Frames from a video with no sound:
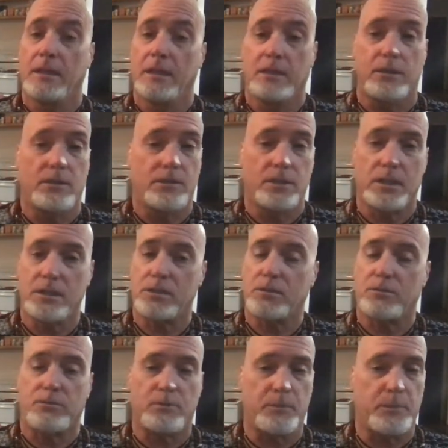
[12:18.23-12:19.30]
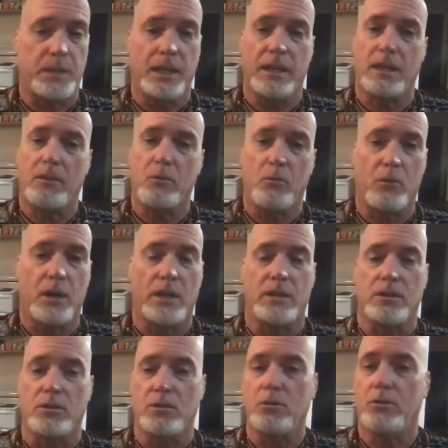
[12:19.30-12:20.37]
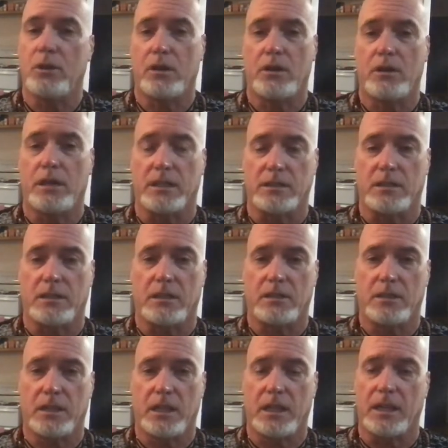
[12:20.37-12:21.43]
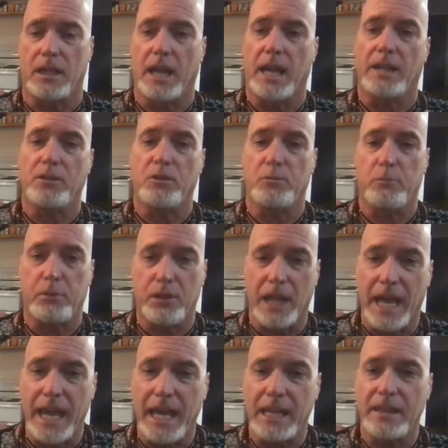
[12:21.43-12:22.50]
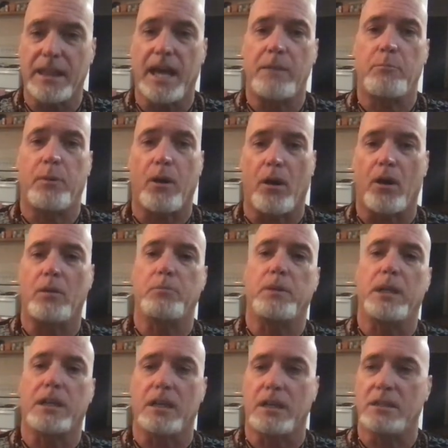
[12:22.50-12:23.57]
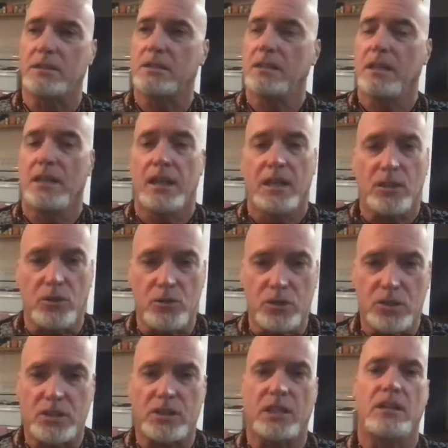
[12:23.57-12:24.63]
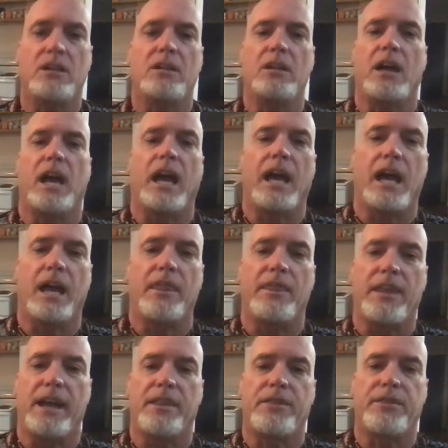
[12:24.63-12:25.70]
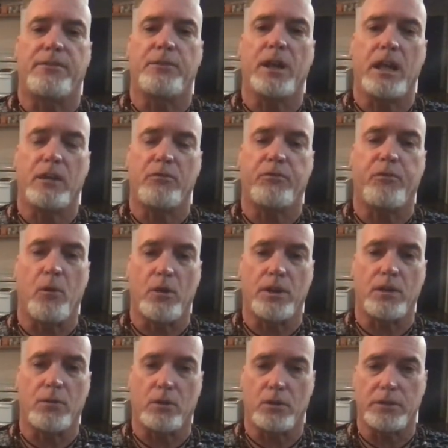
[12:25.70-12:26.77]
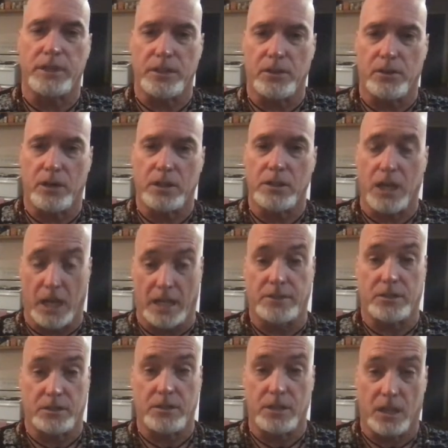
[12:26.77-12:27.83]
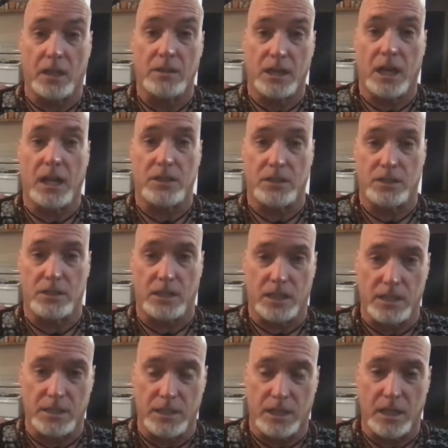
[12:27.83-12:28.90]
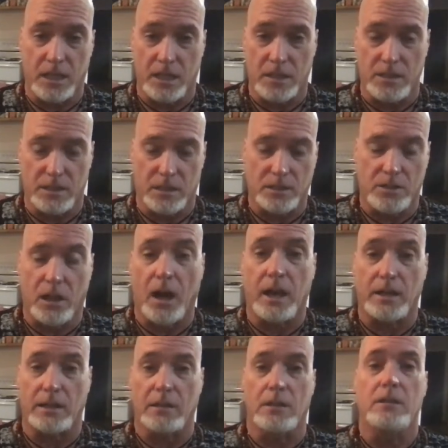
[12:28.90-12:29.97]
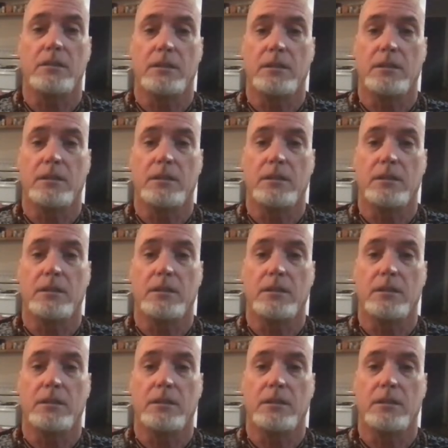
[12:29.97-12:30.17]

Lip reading: You're just repeating what you heard as a little kid. And you're playing that part because you still, that 3- and 4-year-old in your unconscious, the unconscious is a toddler.